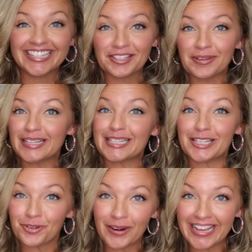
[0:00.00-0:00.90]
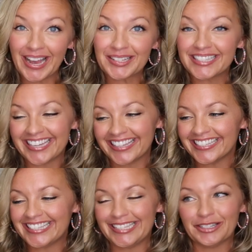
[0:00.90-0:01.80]
This one is a 20 ounce
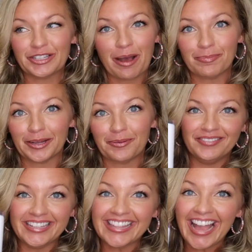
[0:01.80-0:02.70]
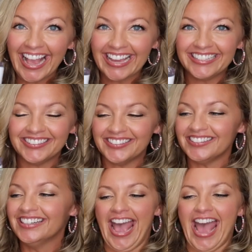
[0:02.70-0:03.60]
stainless steel tumbler with a
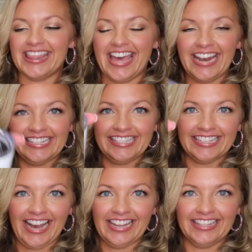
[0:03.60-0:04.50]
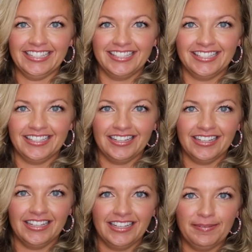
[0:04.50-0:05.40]
handle and then it's got this
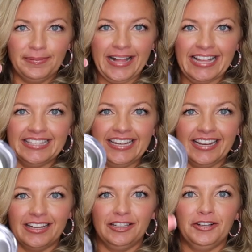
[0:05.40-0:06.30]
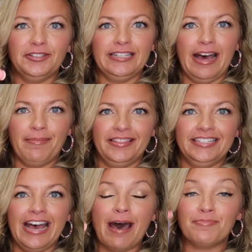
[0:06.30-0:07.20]
plastic closed top at the
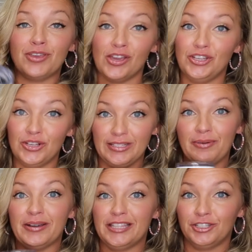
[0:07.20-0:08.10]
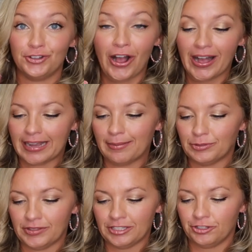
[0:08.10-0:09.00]
top. You can use it with a straw. It
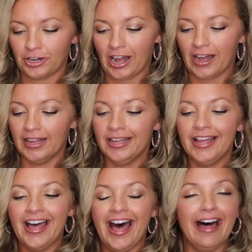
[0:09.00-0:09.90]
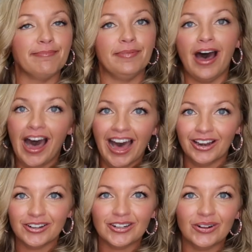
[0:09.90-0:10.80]
comes with a straw. Um, hot
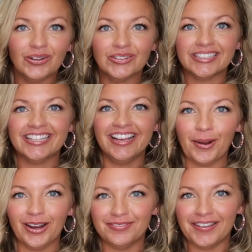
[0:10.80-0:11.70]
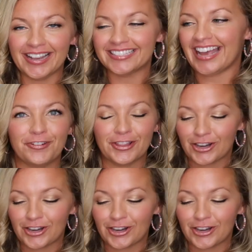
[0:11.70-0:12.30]
or cold, perfect for the